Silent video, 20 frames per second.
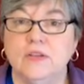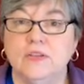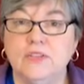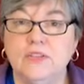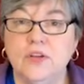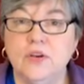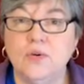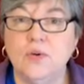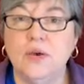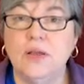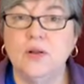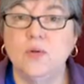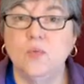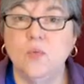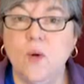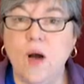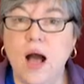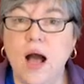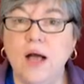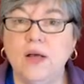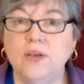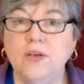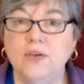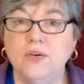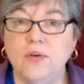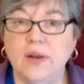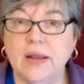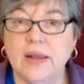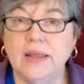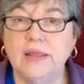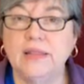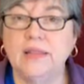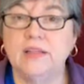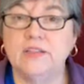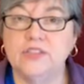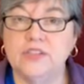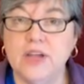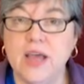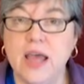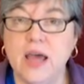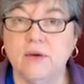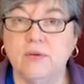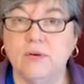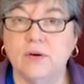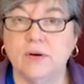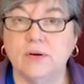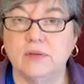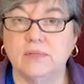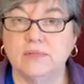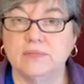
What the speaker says: Do it while you're in the shower.